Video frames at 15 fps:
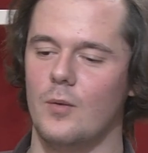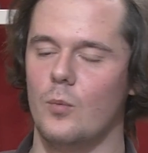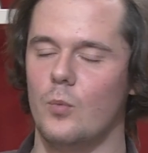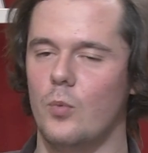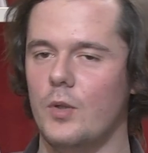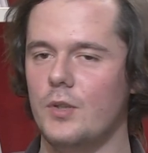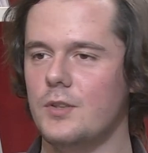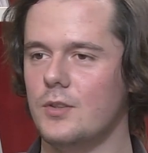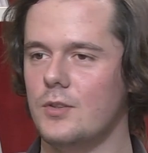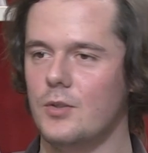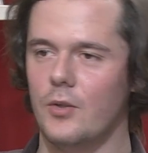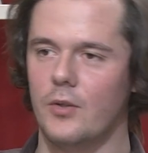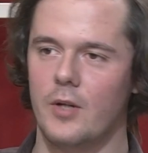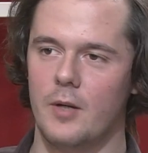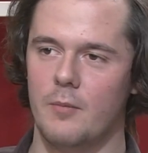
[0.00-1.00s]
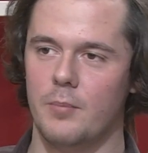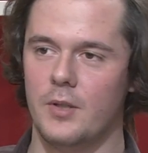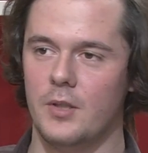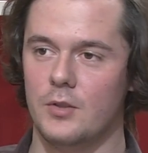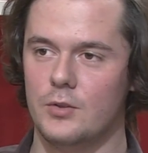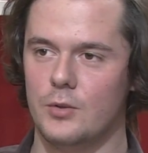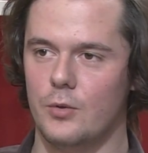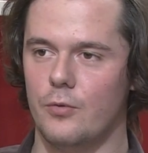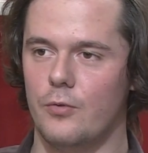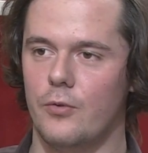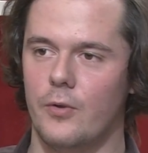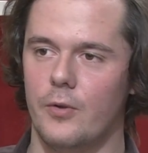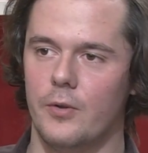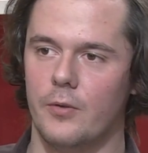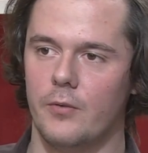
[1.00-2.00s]
what do your company do
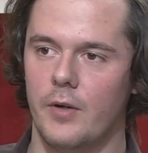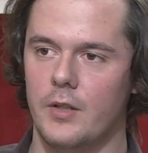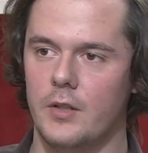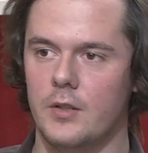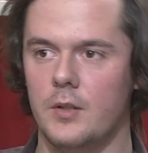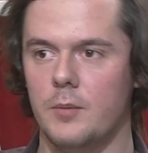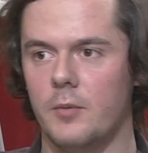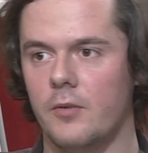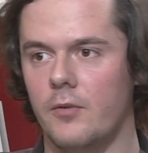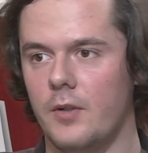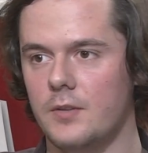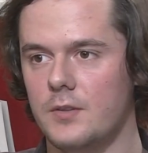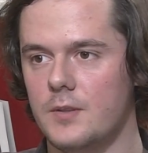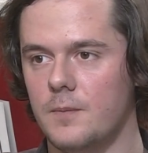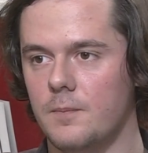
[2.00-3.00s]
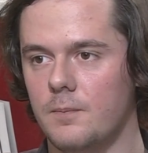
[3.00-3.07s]
for Ukrainian immigrants?